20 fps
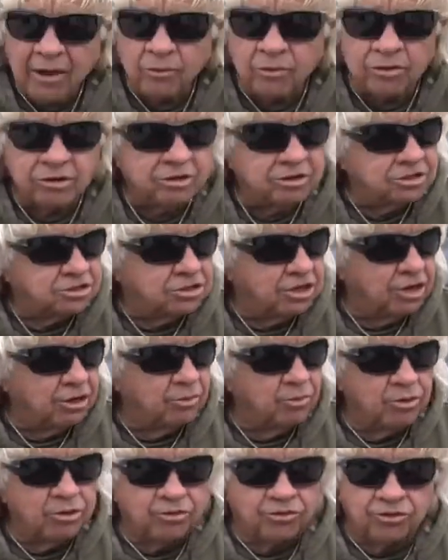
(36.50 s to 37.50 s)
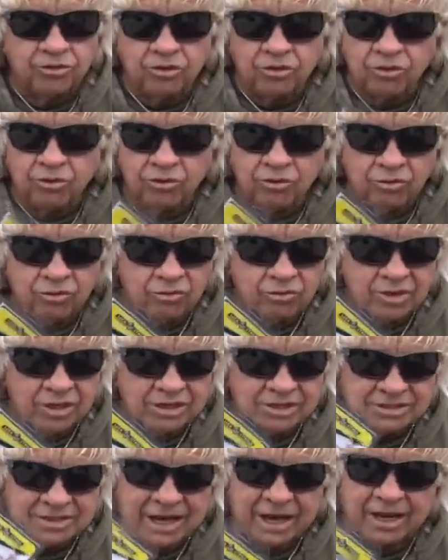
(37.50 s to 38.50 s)
I wanted to share with you
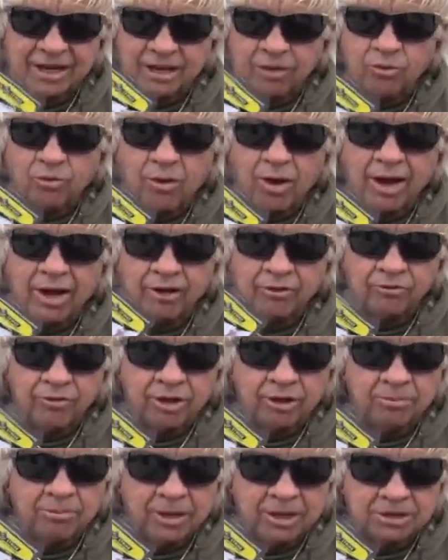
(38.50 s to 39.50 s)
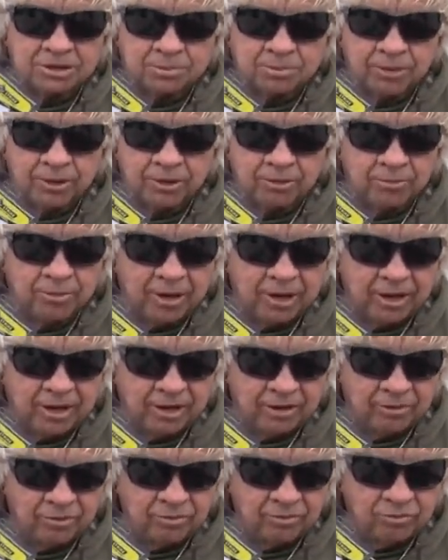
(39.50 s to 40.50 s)
exactly why a Redman
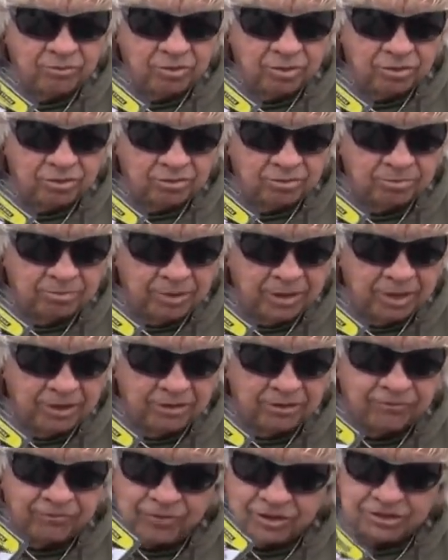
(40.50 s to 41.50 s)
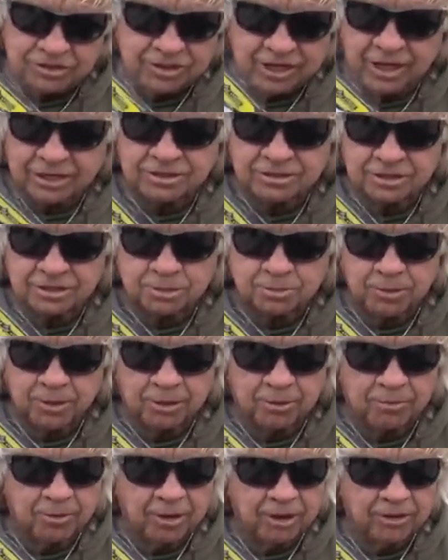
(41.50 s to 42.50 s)
spinnerbait will be the fish catching
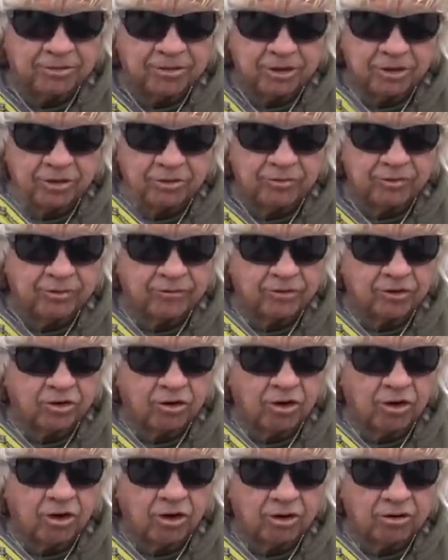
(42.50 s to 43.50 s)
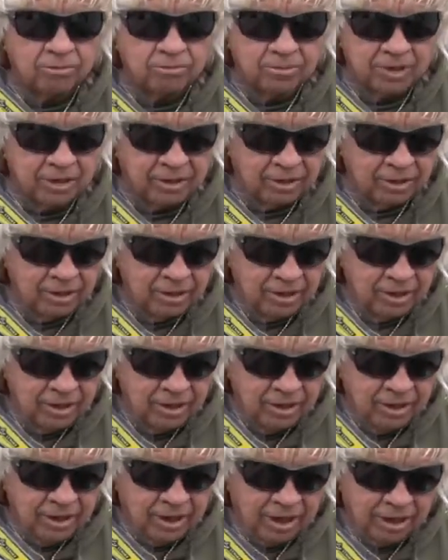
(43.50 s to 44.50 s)
spinnerbait that you've ever caught, but
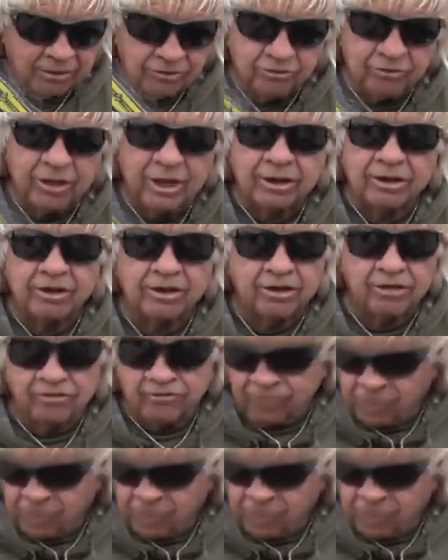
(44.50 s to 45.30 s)
I'll do that in another